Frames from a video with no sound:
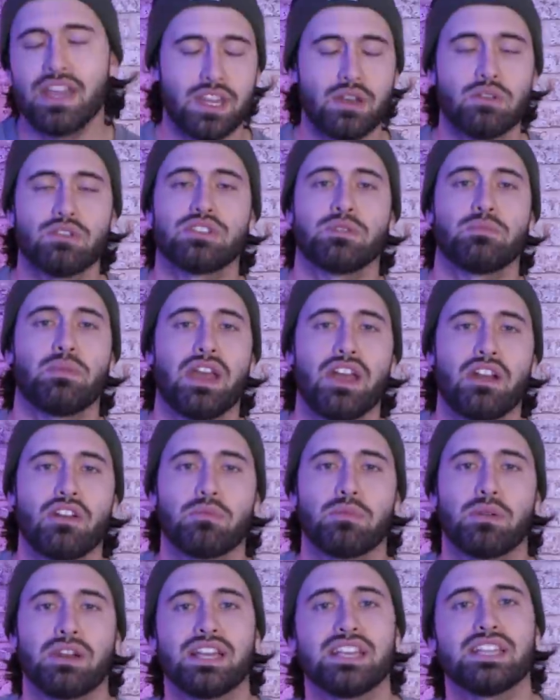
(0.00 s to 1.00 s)
There was a
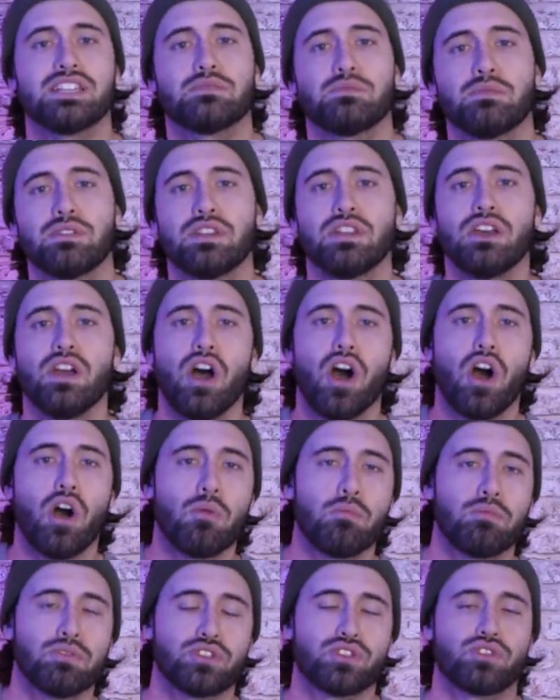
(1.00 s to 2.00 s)
parapoliceman
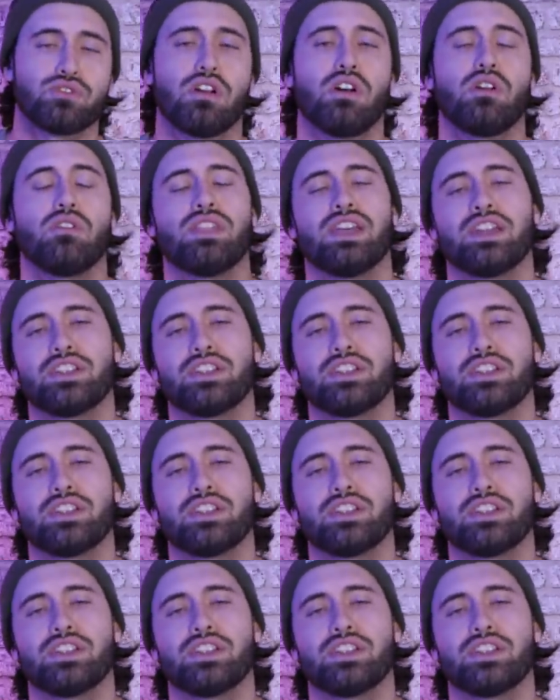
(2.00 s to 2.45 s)
on patrol.